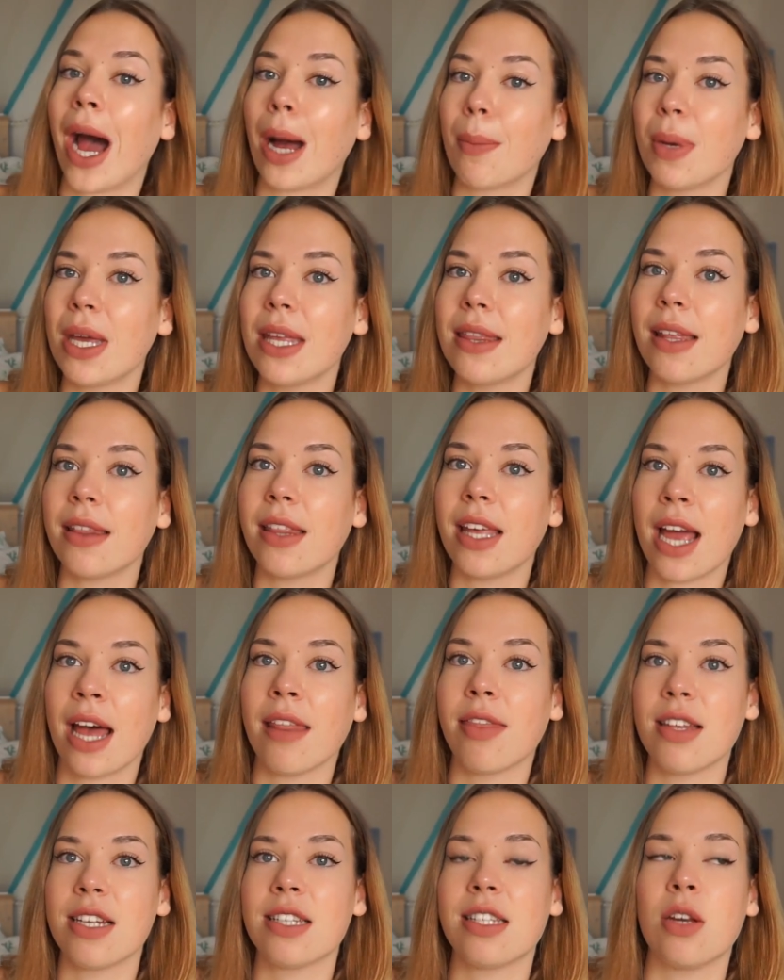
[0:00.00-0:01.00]
happy that they
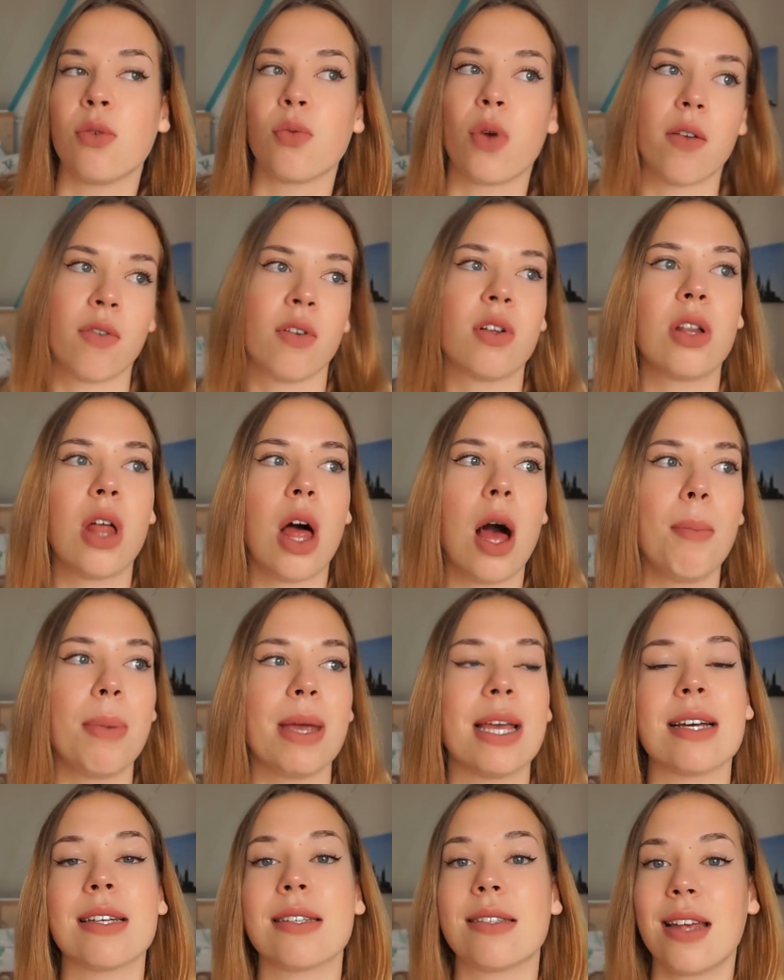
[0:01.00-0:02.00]
had this in Ravenclaw
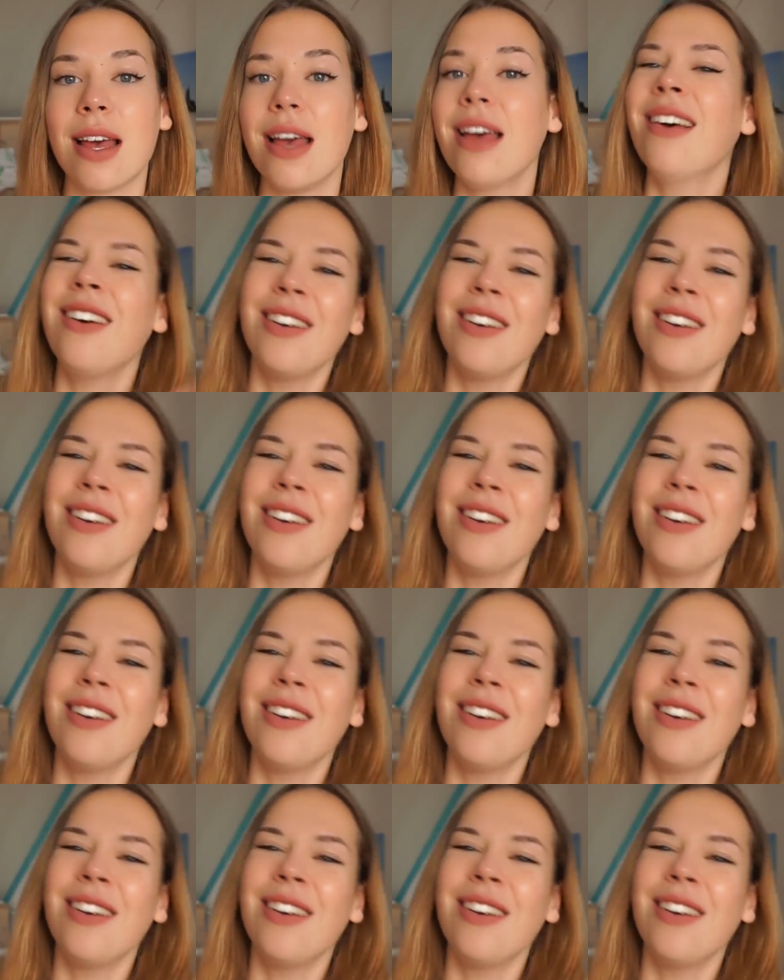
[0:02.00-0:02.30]
because,